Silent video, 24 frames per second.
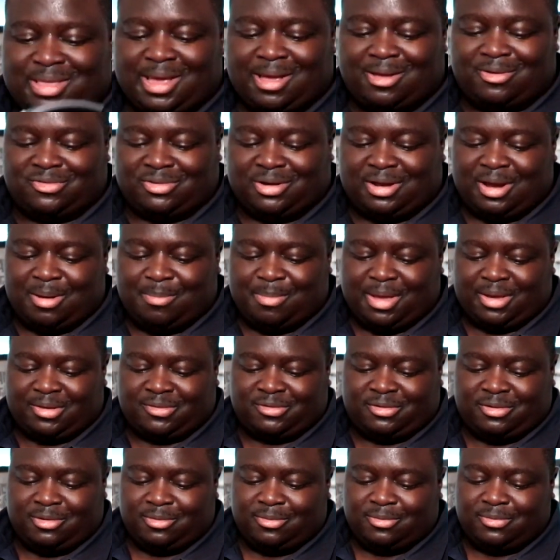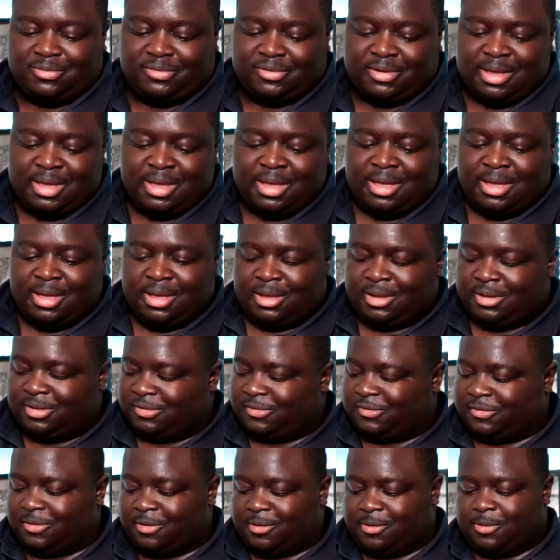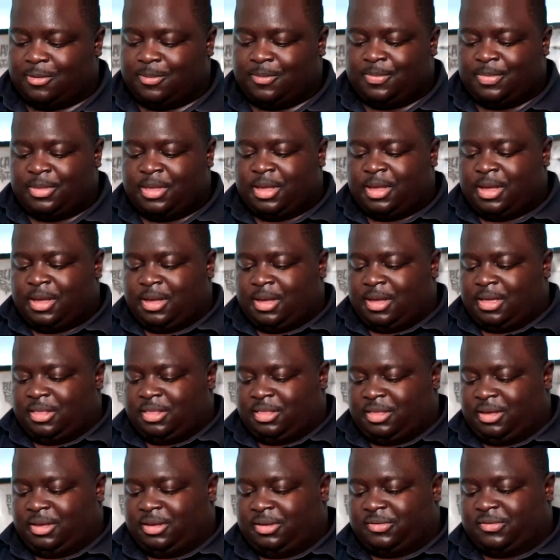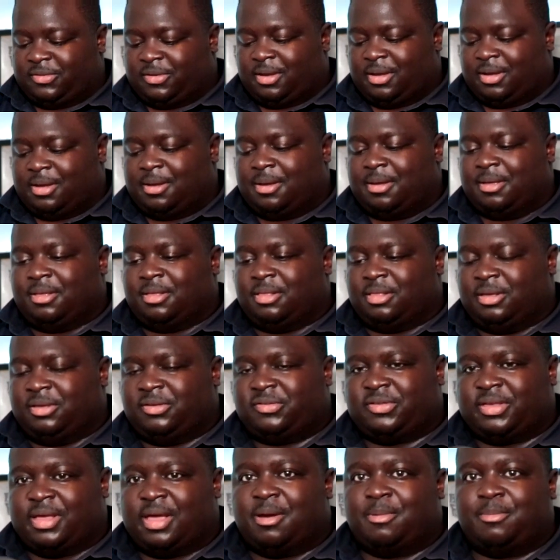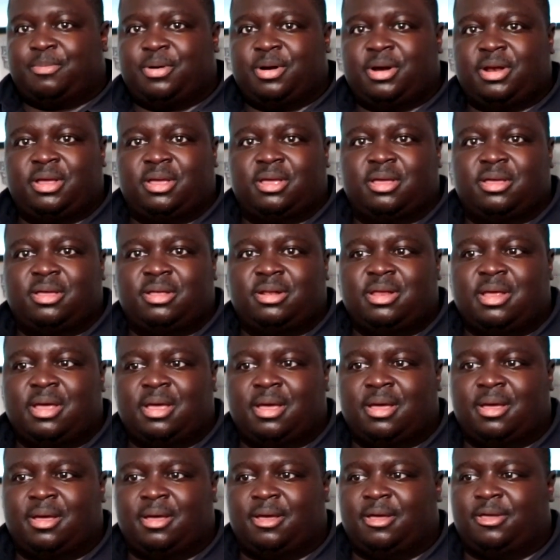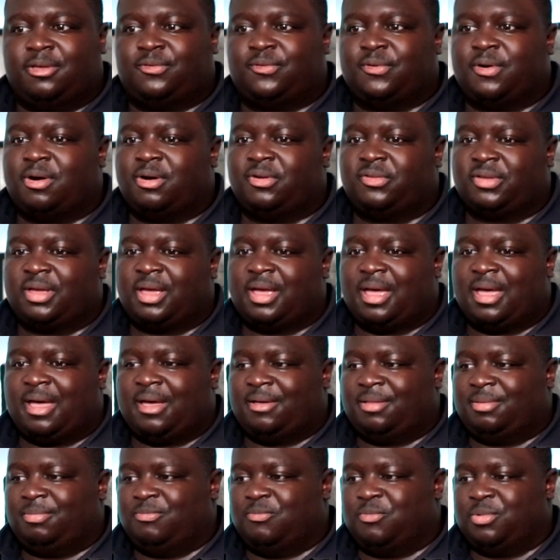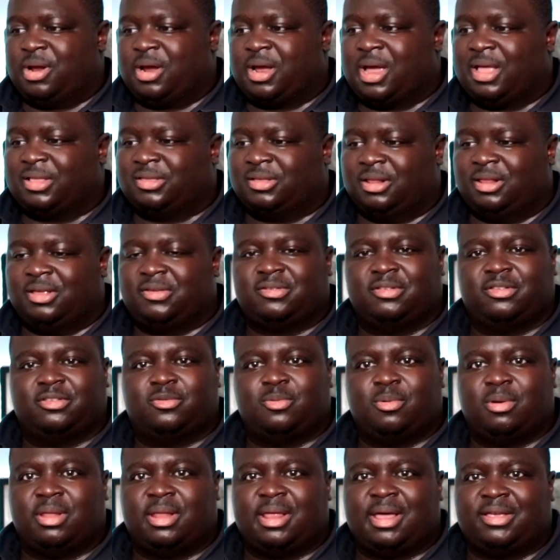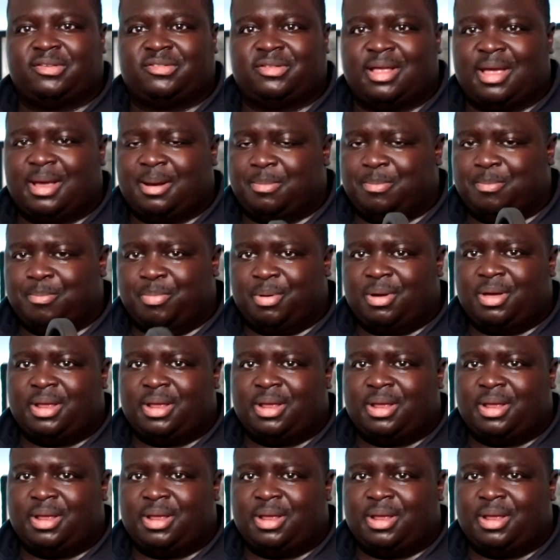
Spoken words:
MX2s. So these sound pretty good as far as when I got to listen to it last night.